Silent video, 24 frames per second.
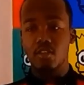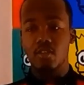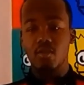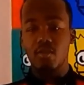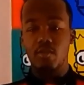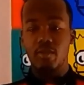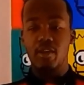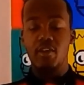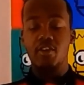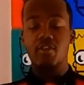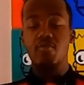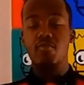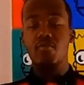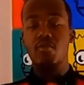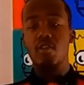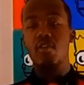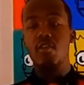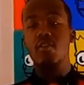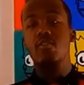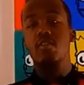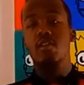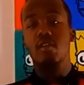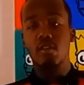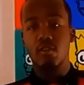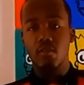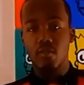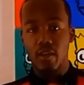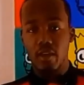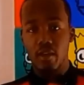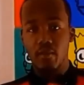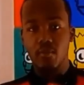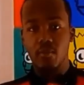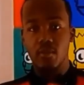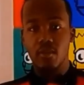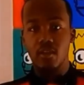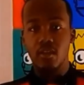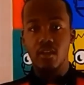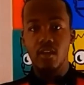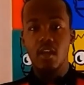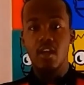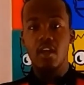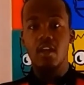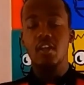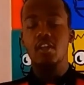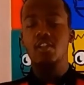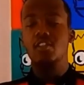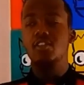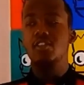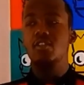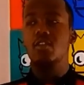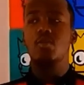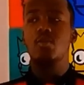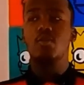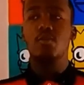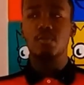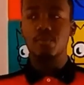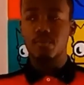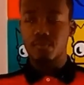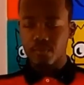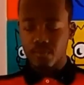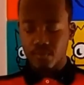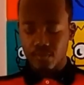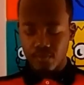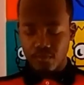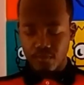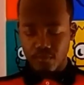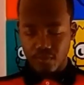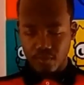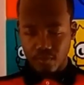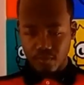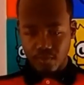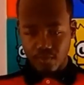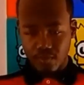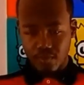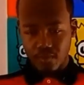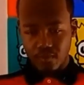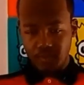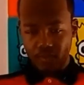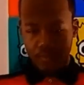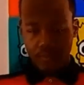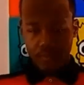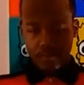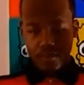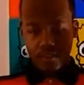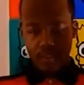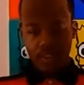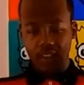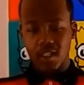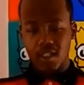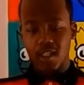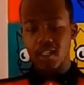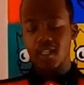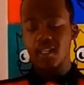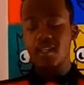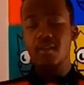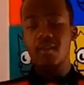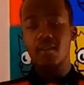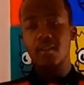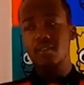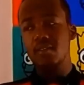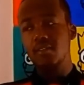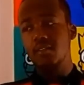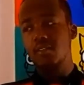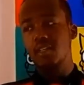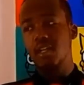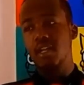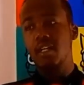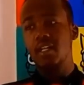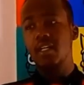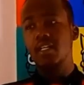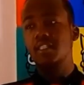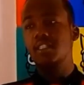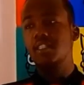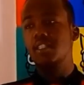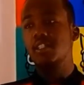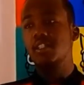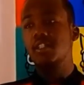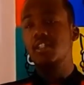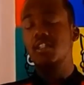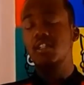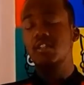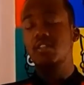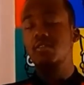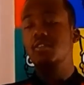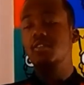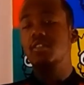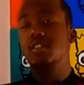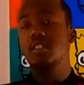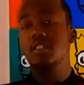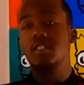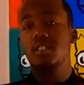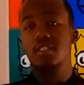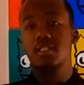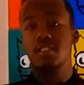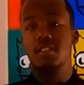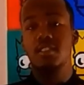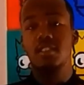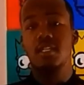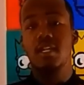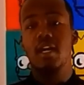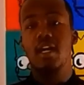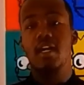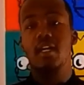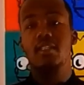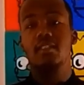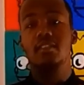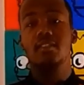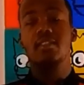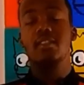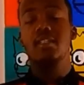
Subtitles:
to where you know they're the right one. So, and I guess conclusion to this, guys,